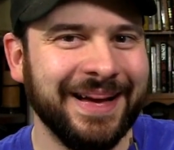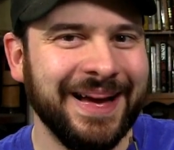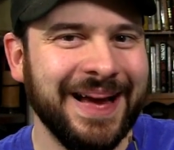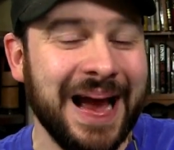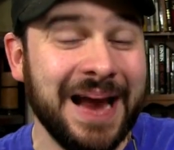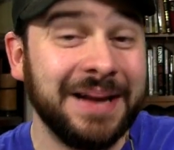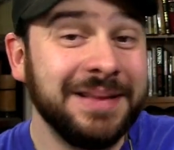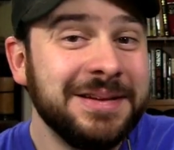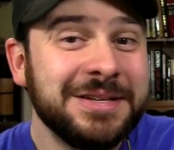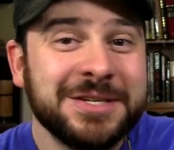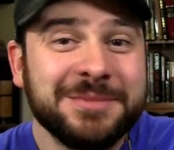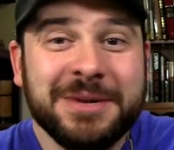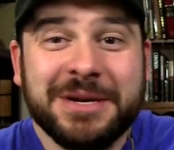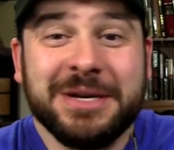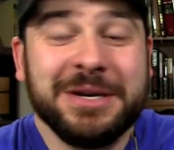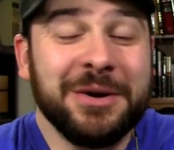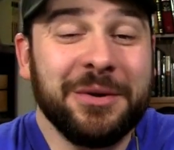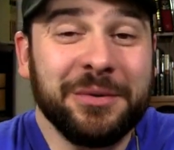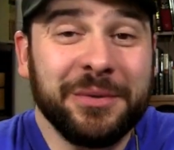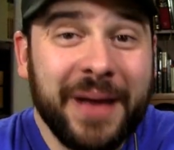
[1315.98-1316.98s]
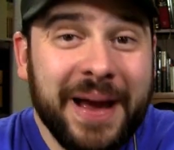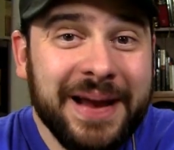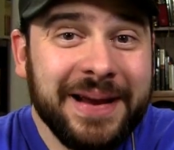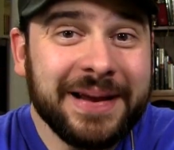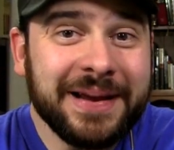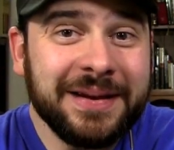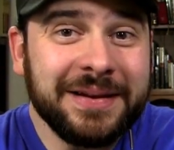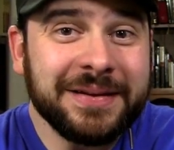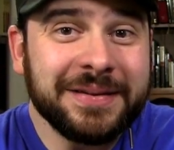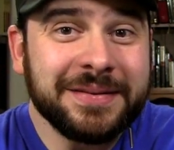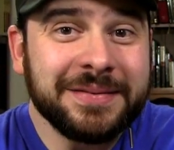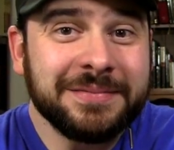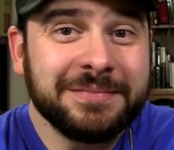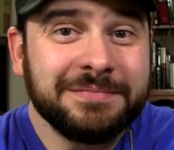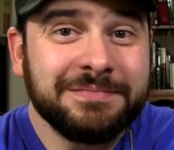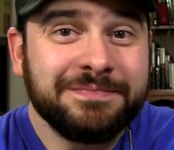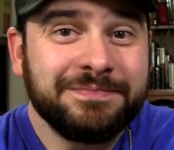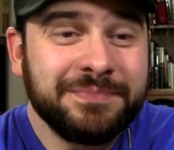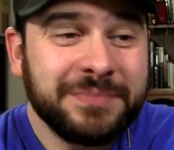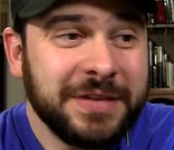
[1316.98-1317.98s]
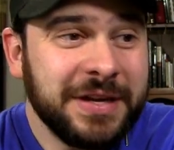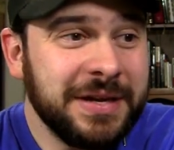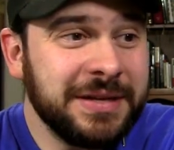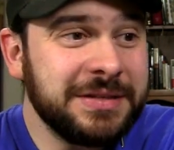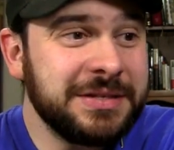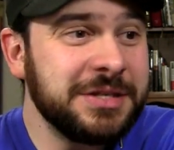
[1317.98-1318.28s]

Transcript: And it doesn't mean you don't like it, it